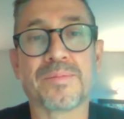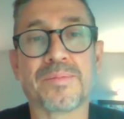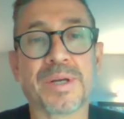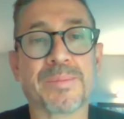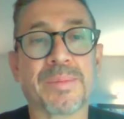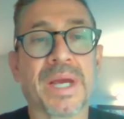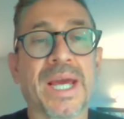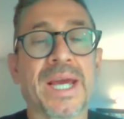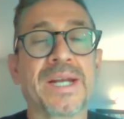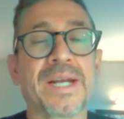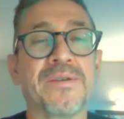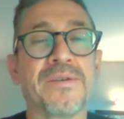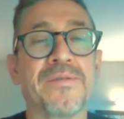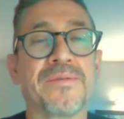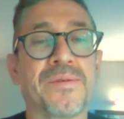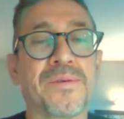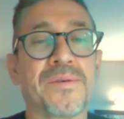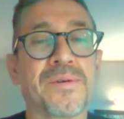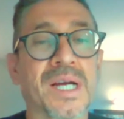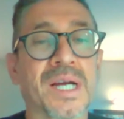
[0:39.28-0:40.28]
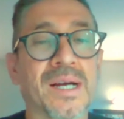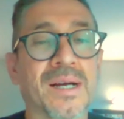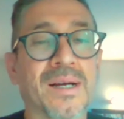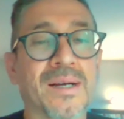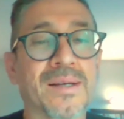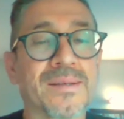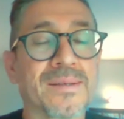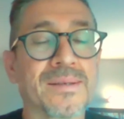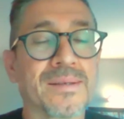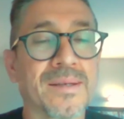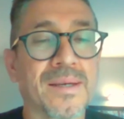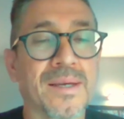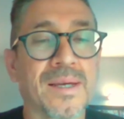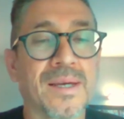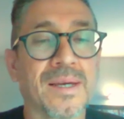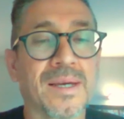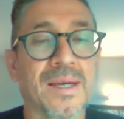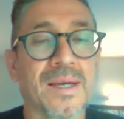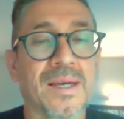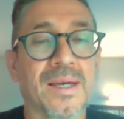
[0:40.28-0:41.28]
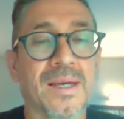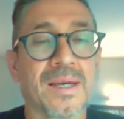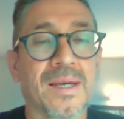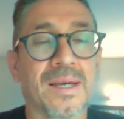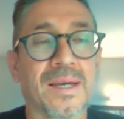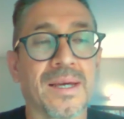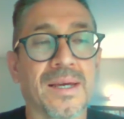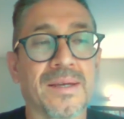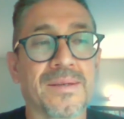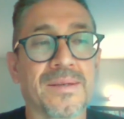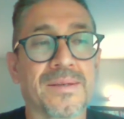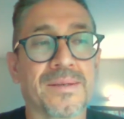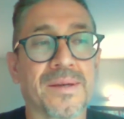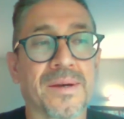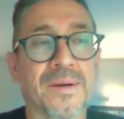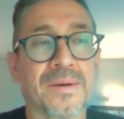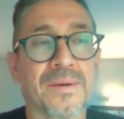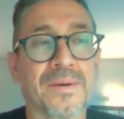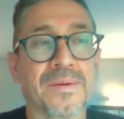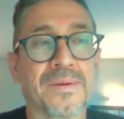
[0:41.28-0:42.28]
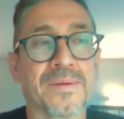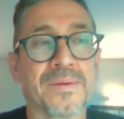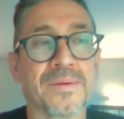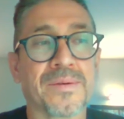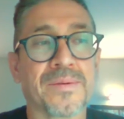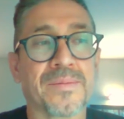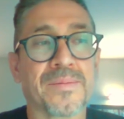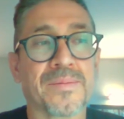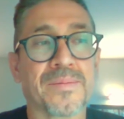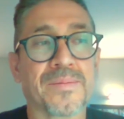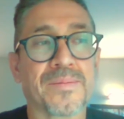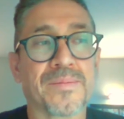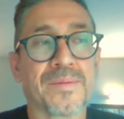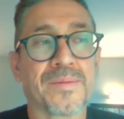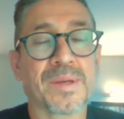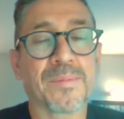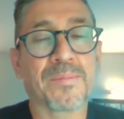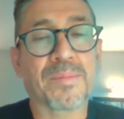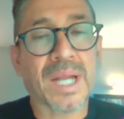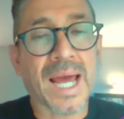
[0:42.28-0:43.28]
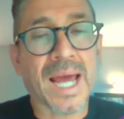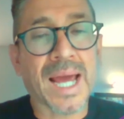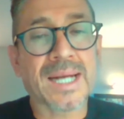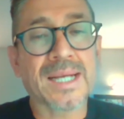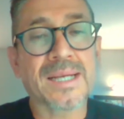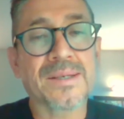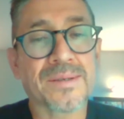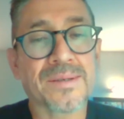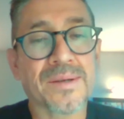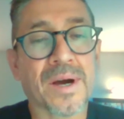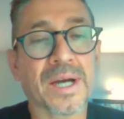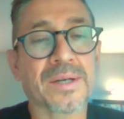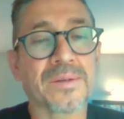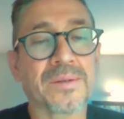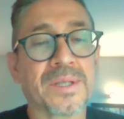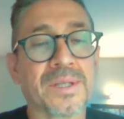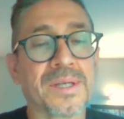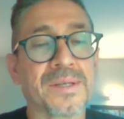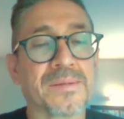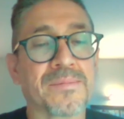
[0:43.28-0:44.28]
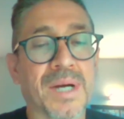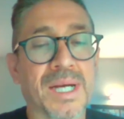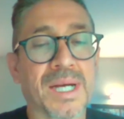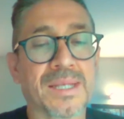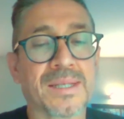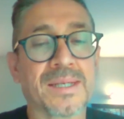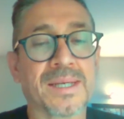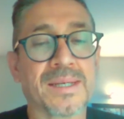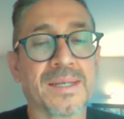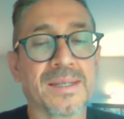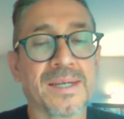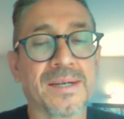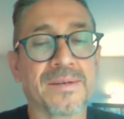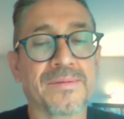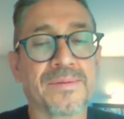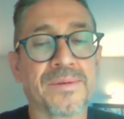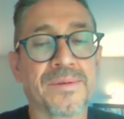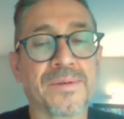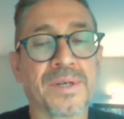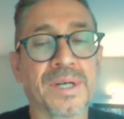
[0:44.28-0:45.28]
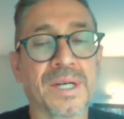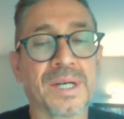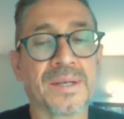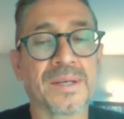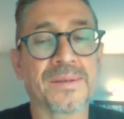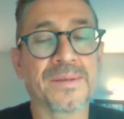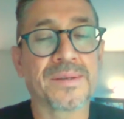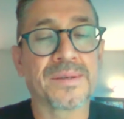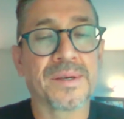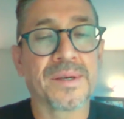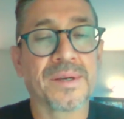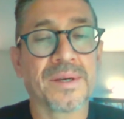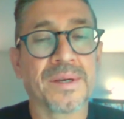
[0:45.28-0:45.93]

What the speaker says: prepare new forecasts. And so the planning cycle is much easier for us.